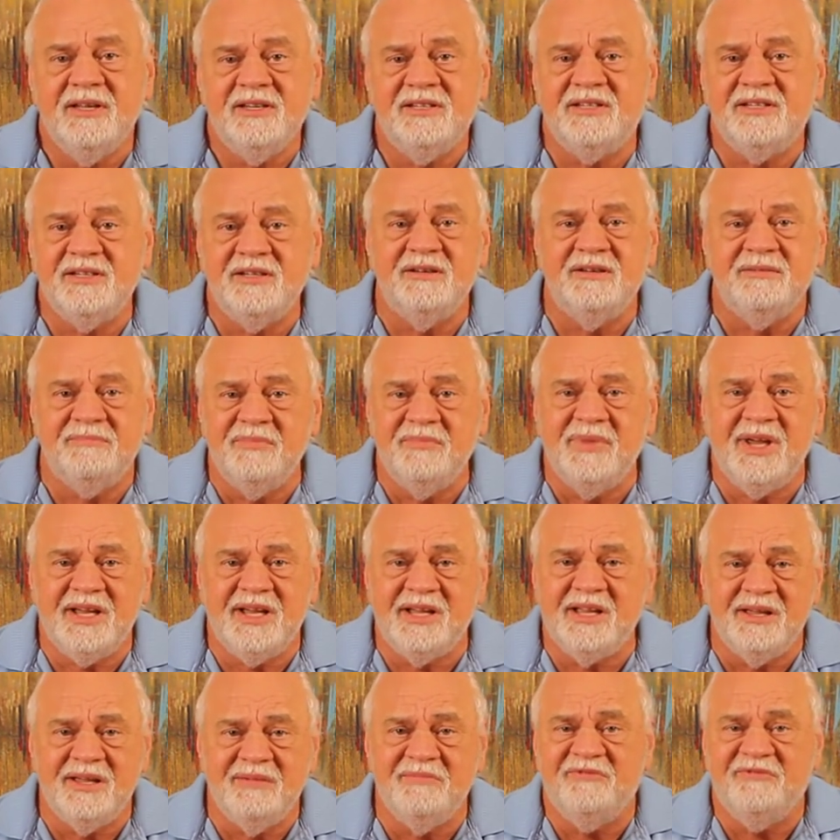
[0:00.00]
to
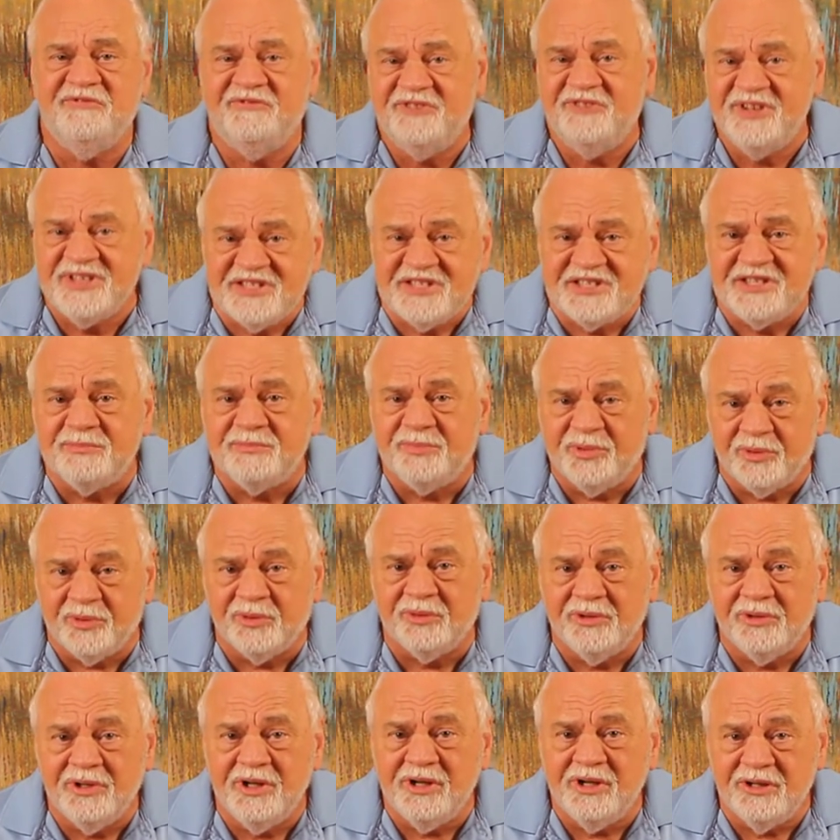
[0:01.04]
make him
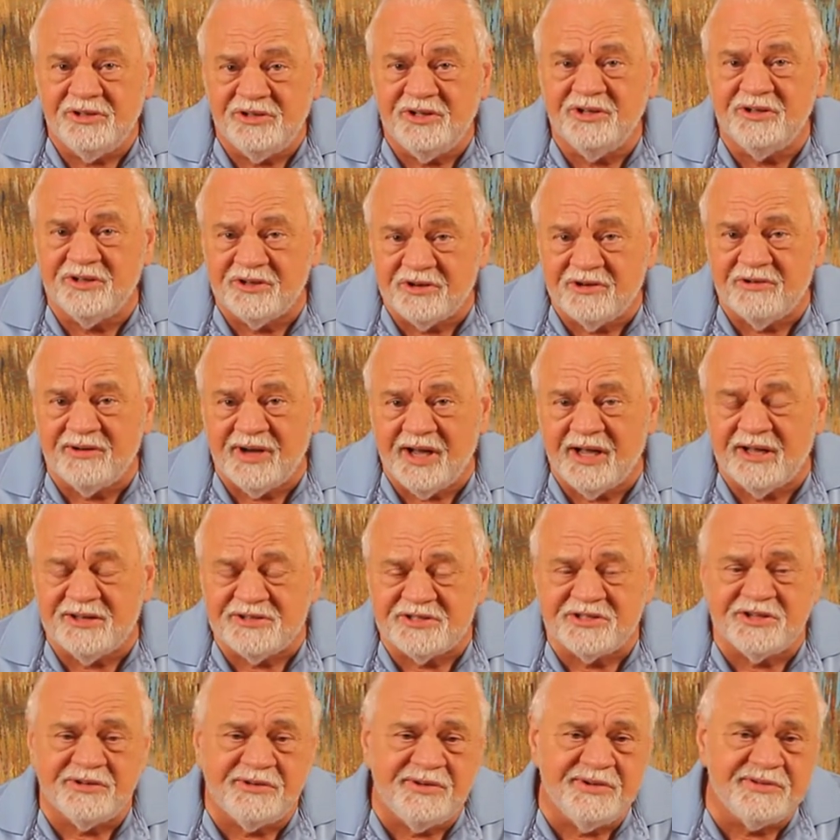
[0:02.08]
visible to the crowd.
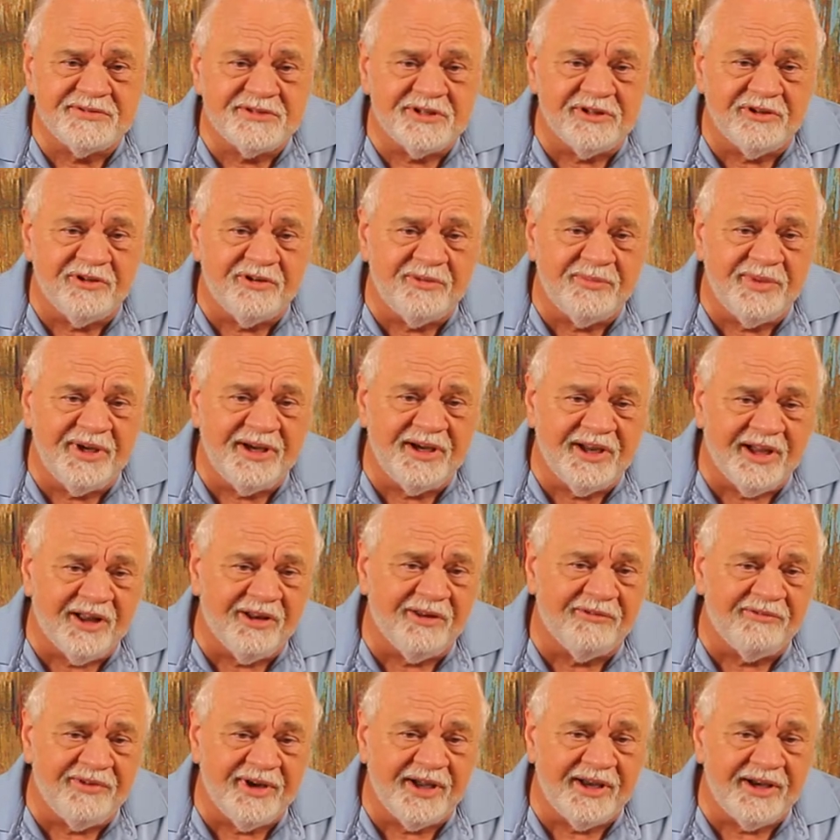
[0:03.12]
So he was a little bit
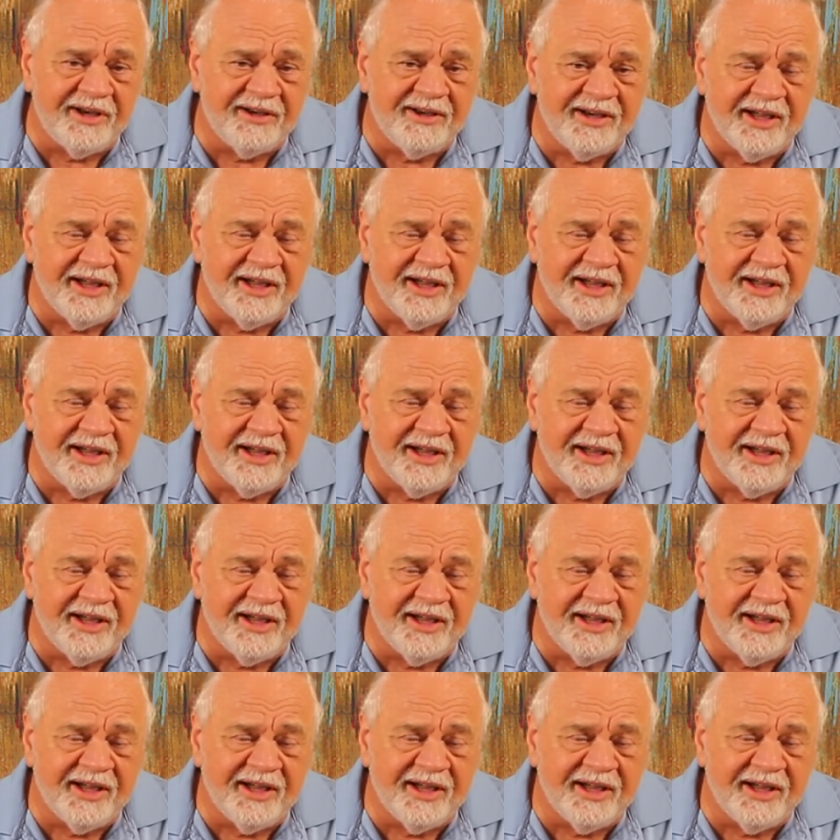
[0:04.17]
elevated.